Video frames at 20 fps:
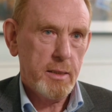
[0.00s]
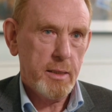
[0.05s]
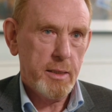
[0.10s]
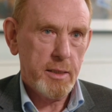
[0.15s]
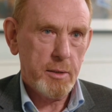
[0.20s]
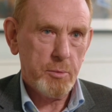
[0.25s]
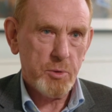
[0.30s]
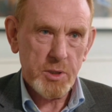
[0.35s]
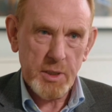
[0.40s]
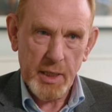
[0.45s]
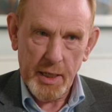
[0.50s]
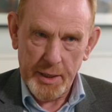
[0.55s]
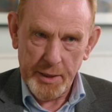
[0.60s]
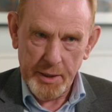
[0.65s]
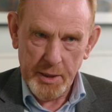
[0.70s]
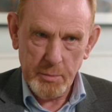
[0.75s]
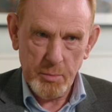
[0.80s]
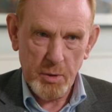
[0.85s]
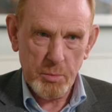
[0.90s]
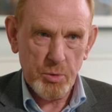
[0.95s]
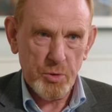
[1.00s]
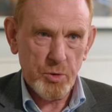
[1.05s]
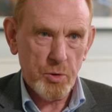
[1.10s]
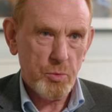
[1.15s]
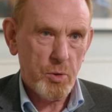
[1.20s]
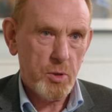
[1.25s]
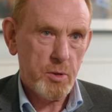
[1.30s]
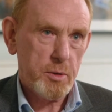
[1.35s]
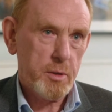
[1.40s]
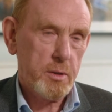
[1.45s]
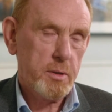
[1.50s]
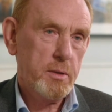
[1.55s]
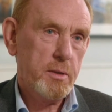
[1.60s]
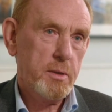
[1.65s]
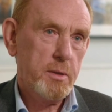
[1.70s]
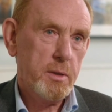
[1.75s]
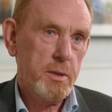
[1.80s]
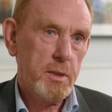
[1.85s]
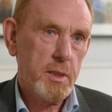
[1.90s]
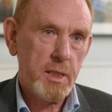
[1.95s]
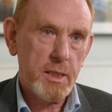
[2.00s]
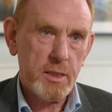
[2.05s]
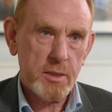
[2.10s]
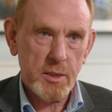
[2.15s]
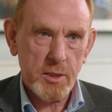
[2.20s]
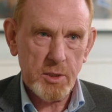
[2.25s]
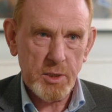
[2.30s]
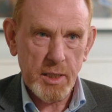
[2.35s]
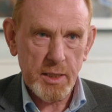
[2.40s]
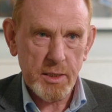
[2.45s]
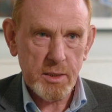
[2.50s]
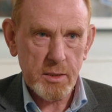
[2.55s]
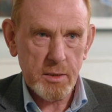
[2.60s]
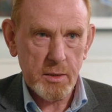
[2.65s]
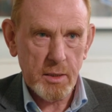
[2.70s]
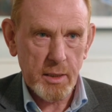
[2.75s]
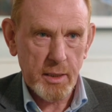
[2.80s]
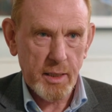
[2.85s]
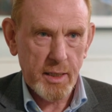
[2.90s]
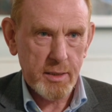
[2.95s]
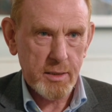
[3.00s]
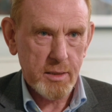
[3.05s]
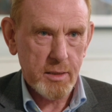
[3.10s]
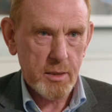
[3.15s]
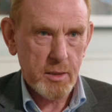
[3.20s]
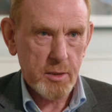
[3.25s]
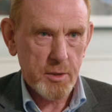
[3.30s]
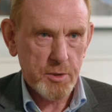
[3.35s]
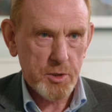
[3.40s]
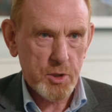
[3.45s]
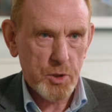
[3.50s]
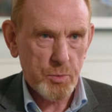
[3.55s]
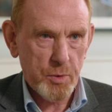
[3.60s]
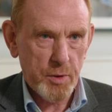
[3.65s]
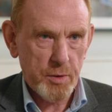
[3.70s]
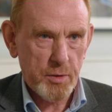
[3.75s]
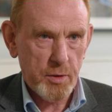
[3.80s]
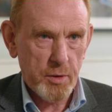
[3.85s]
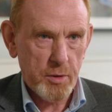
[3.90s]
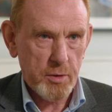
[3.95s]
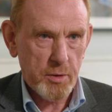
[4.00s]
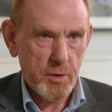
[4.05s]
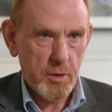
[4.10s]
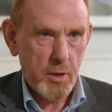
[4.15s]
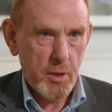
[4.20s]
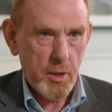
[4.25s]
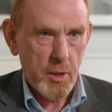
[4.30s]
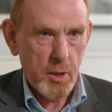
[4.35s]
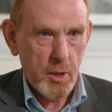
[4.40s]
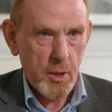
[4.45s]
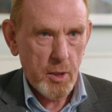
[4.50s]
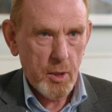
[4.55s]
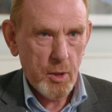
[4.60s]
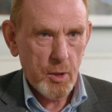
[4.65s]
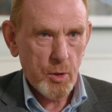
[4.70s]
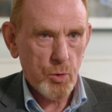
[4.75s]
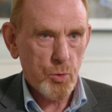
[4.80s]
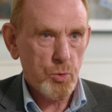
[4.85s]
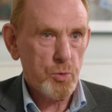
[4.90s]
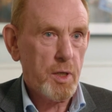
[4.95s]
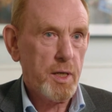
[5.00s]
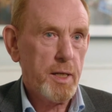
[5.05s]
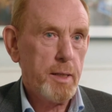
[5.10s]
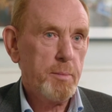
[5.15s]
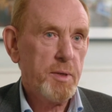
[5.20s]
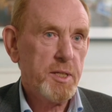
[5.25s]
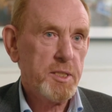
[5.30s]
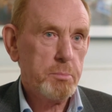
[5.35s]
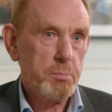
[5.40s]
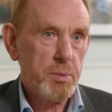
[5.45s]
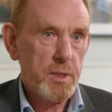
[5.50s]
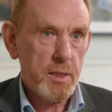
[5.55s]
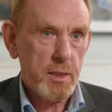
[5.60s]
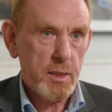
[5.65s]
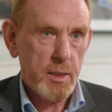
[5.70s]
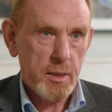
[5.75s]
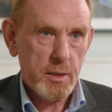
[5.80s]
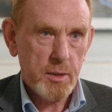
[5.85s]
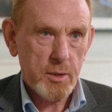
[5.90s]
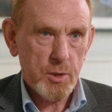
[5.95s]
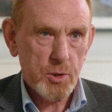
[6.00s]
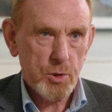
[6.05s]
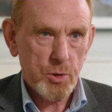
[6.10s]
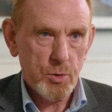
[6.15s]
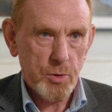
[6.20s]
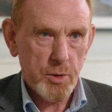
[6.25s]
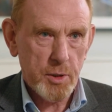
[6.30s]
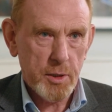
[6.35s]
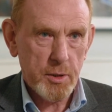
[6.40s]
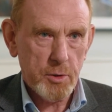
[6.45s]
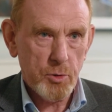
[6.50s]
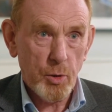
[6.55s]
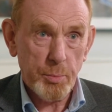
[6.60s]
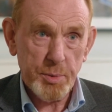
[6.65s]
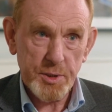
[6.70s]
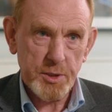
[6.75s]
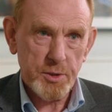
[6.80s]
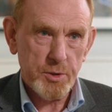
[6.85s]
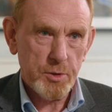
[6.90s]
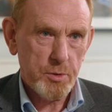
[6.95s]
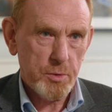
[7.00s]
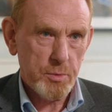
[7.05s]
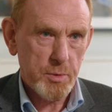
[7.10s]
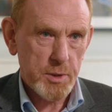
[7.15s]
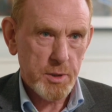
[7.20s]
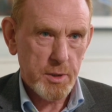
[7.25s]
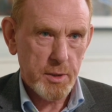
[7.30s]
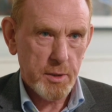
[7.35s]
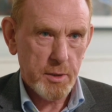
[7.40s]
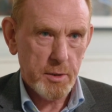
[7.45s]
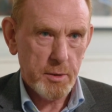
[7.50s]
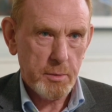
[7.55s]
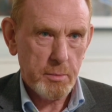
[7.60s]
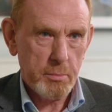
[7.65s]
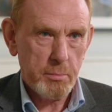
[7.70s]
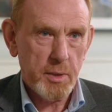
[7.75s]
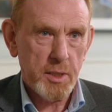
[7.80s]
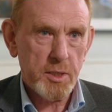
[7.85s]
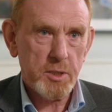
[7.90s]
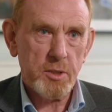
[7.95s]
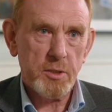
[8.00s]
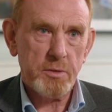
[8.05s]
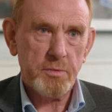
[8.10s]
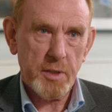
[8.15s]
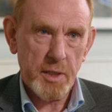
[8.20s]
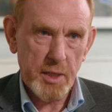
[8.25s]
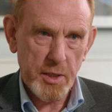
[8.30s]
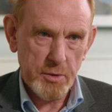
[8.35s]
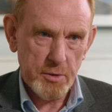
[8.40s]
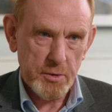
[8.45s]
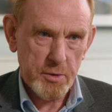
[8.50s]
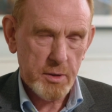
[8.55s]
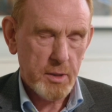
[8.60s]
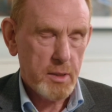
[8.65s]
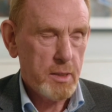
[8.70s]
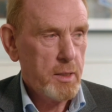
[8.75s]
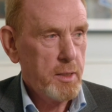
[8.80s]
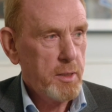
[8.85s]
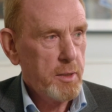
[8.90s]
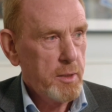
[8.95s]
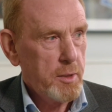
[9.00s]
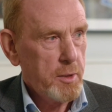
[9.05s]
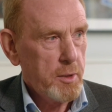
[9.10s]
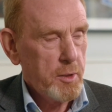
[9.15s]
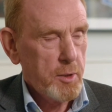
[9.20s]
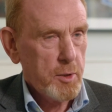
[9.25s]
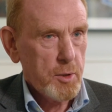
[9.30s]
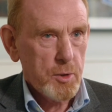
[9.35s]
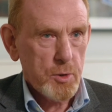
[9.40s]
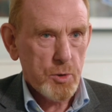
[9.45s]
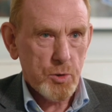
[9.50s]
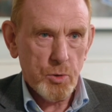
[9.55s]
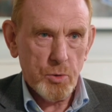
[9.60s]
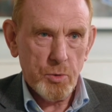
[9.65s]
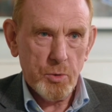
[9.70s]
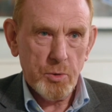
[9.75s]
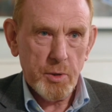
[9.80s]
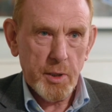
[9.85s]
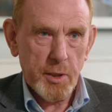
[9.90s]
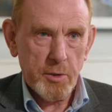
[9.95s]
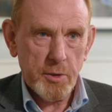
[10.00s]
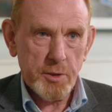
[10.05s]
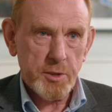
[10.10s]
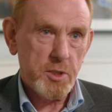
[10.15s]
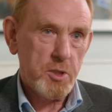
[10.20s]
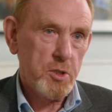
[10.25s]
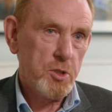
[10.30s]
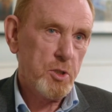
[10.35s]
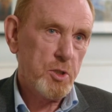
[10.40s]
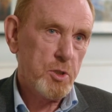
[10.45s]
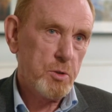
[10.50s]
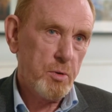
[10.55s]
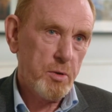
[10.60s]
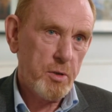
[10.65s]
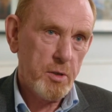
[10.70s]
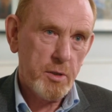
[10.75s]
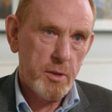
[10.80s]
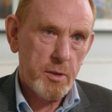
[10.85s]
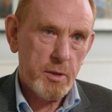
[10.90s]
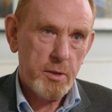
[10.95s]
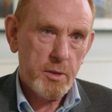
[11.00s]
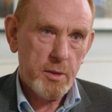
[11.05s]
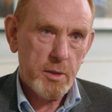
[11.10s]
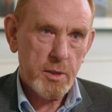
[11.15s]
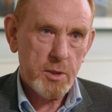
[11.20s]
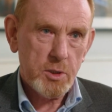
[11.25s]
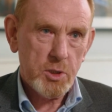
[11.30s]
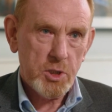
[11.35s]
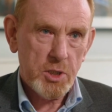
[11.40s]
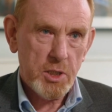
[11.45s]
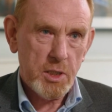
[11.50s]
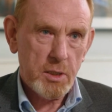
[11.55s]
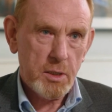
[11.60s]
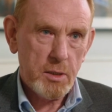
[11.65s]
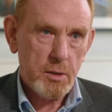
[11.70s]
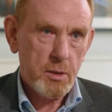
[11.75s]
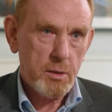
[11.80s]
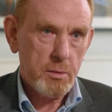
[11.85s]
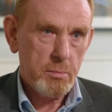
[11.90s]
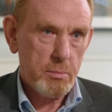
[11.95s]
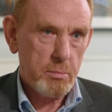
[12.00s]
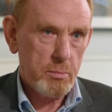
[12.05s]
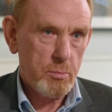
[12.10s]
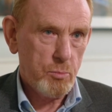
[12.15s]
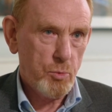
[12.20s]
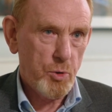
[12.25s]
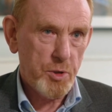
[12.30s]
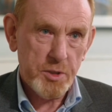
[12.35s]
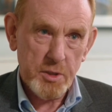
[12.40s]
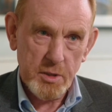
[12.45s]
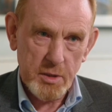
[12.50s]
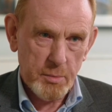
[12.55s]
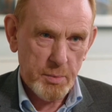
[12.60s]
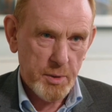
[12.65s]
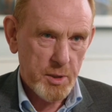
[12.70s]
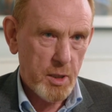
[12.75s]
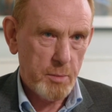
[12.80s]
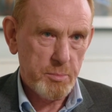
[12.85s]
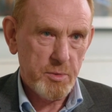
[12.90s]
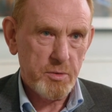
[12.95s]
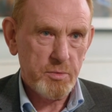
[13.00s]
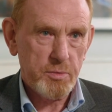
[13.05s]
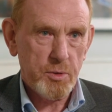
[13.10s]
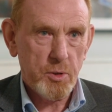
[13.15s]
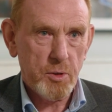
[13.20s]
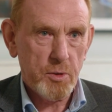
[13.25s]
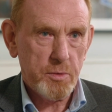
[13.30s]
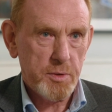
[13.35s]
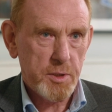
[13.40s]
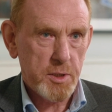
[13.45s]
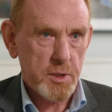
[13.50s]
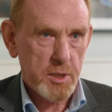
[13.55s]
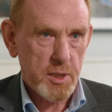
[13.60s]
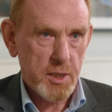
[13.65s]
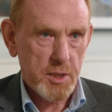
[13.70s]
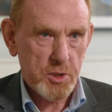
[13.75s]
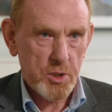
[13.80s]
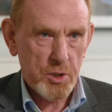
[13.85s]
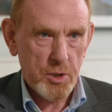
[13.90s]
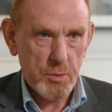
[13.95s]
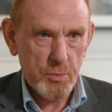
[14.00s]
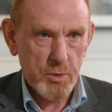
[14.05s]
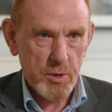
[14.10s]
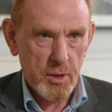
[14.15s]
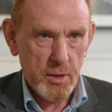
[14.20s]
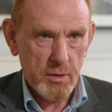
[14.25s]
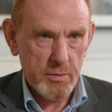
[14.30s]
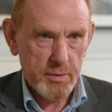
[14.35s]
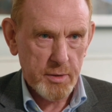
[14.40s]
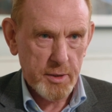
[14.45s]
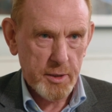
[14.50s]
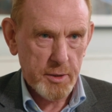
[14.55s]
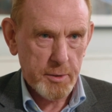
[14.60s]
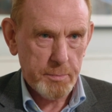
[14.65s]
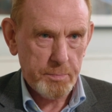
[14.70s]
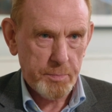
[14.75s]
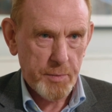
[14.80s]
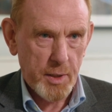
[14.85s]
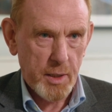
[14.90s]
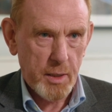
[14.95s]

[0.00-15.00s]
and I was telling him about the walk, and he suggested I get in touch with our local MSP, Shona Robison, who was the Minister for Health. So I got in touch with her, and she wanted to become involved and said she would give a